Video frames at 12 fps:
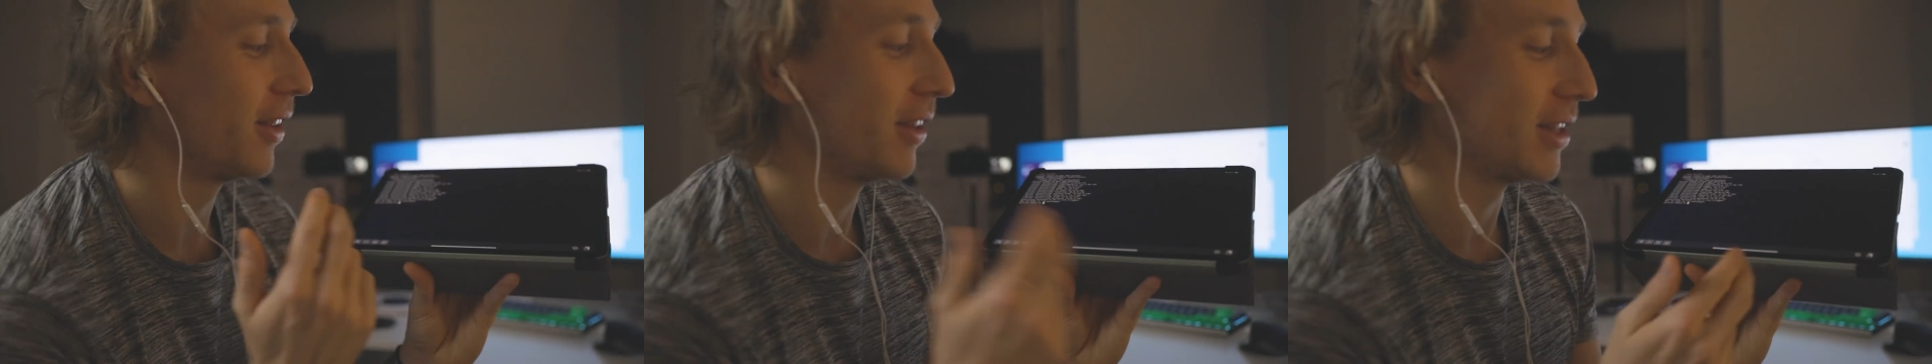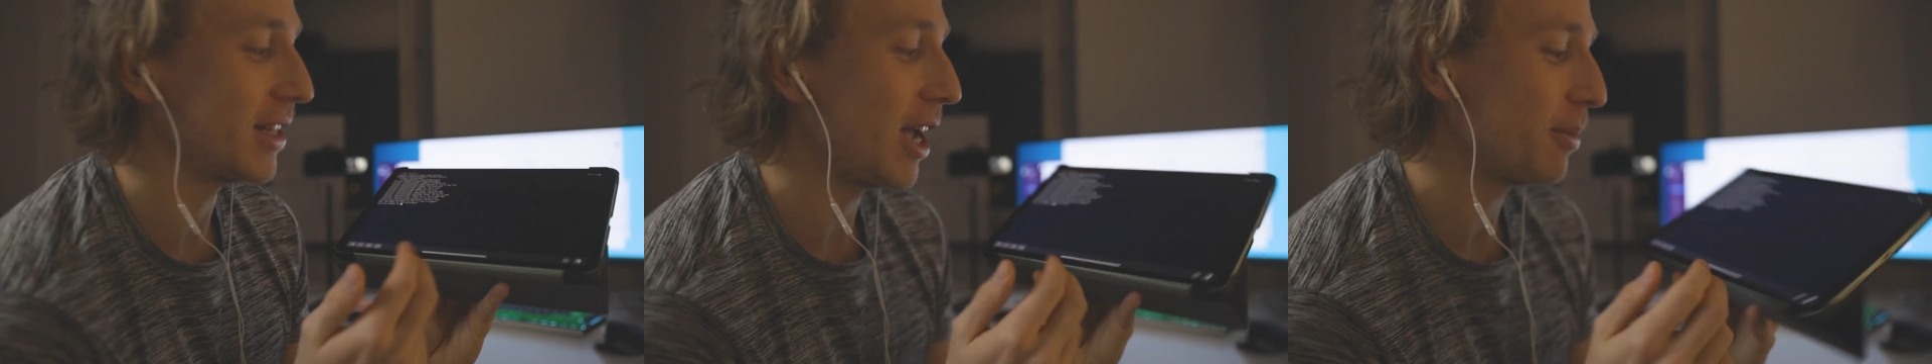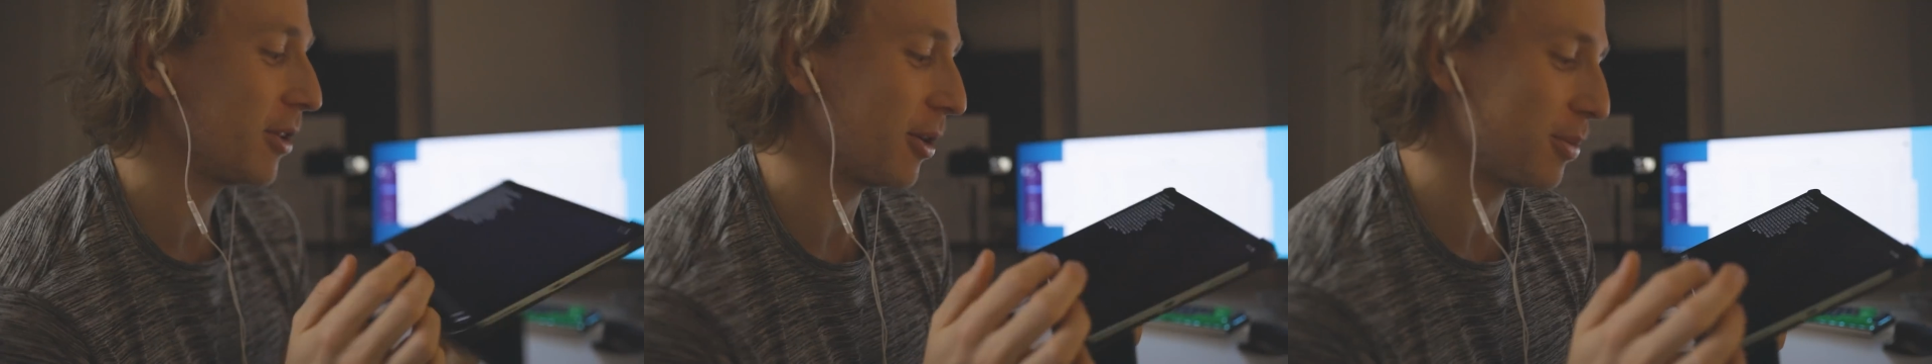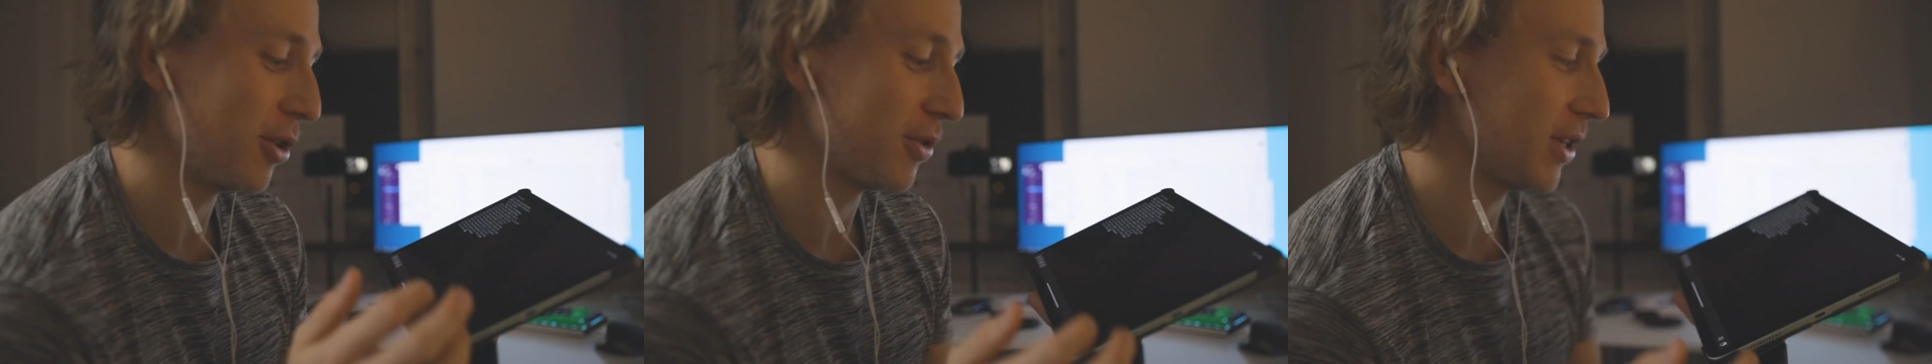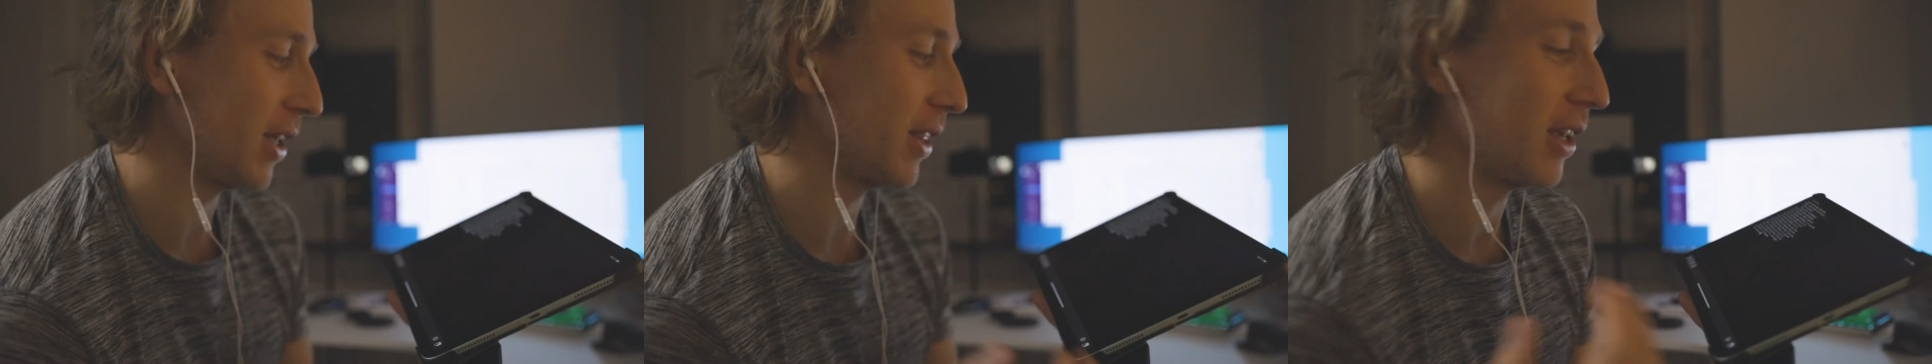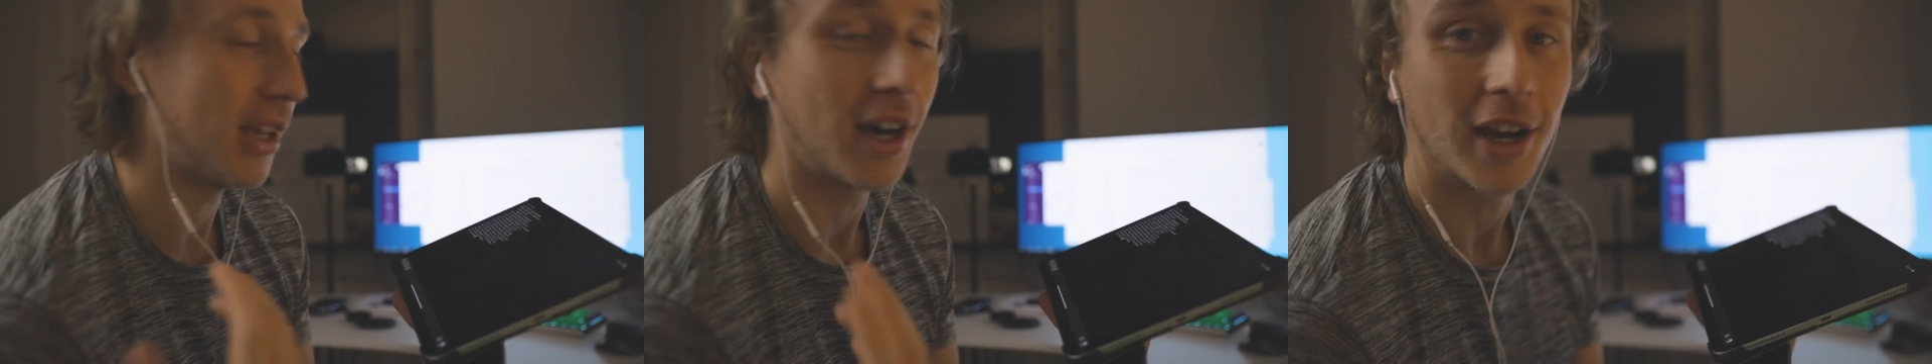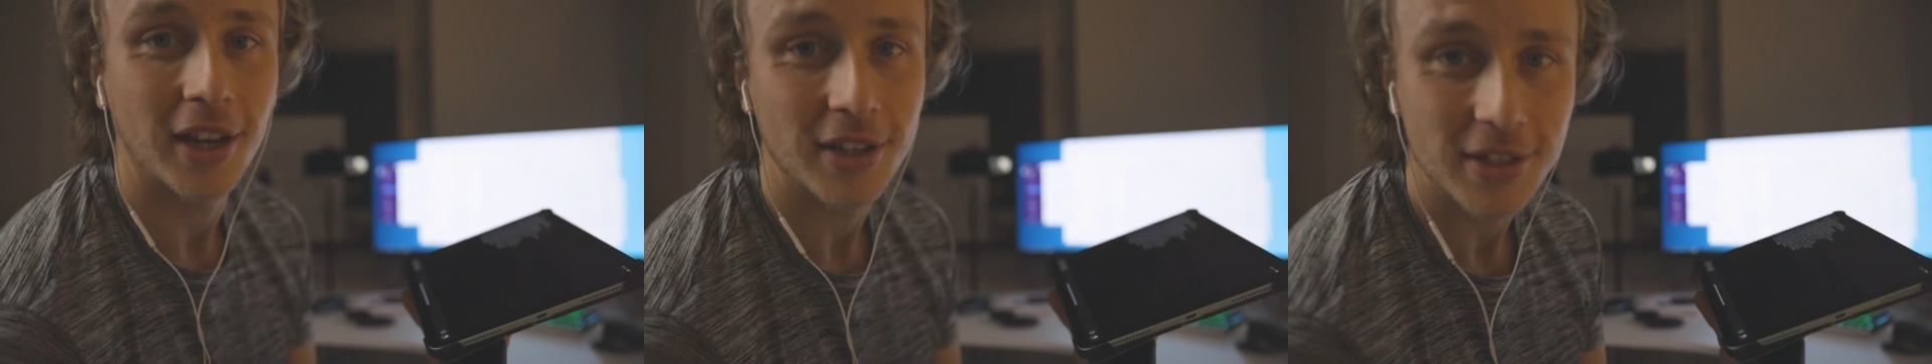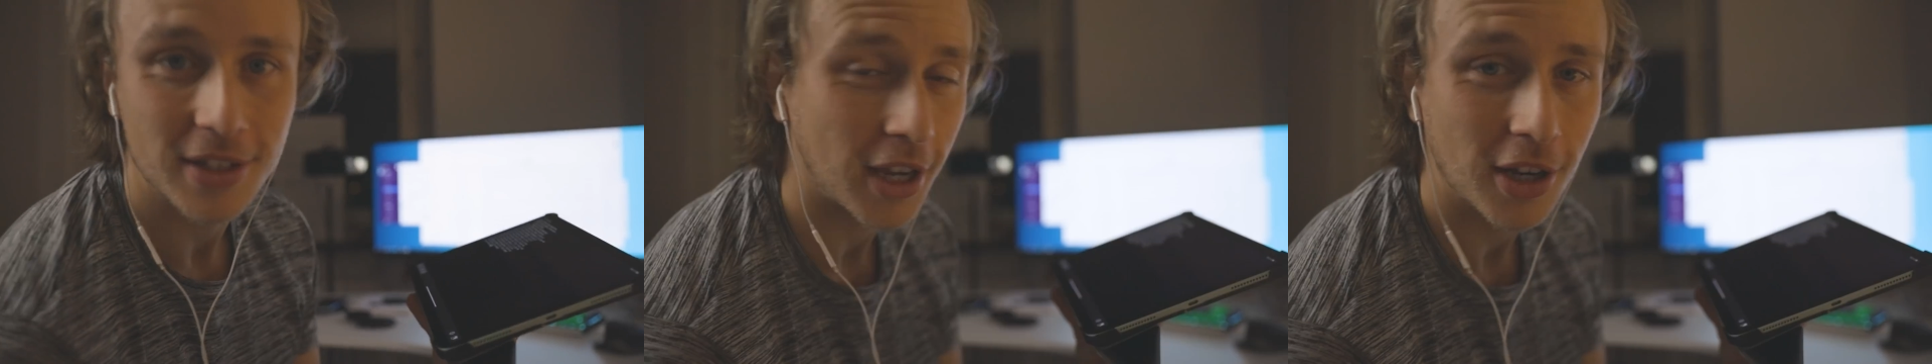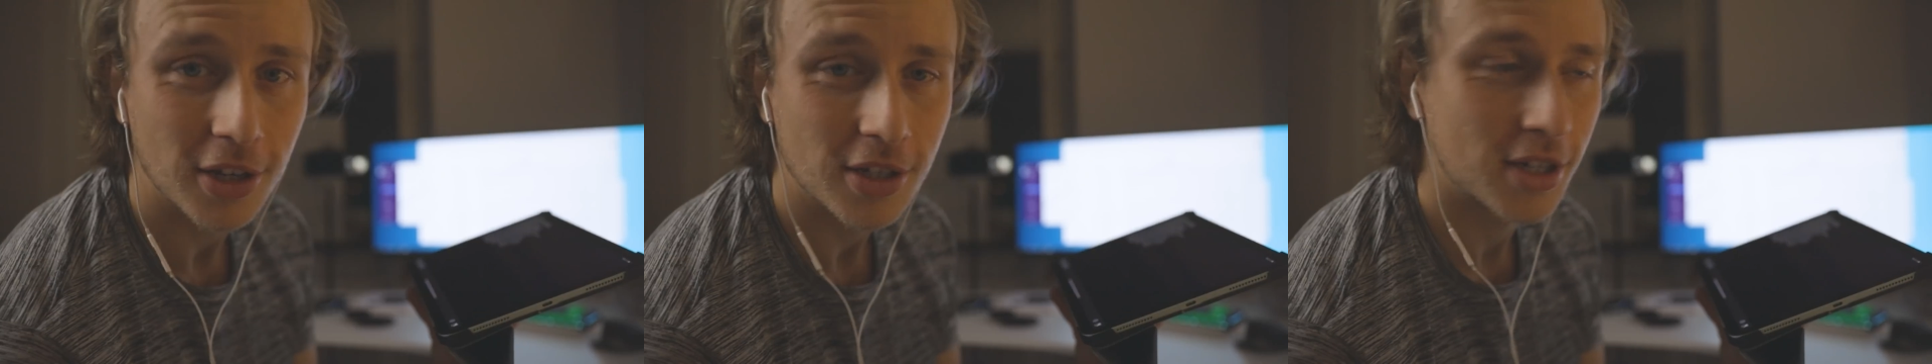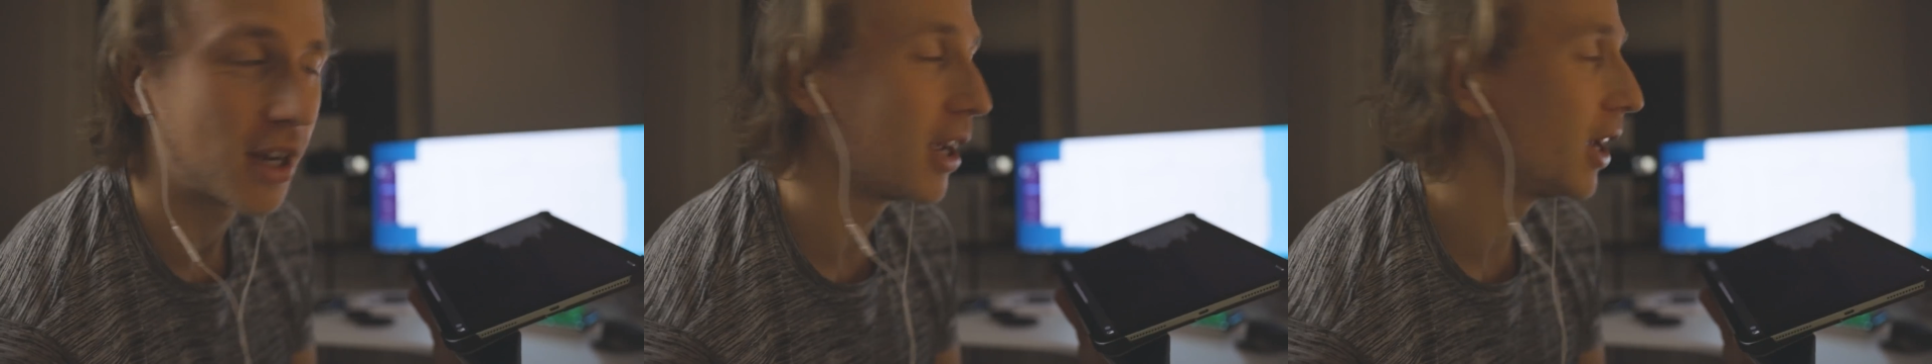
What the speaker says: this laptop using the ISH,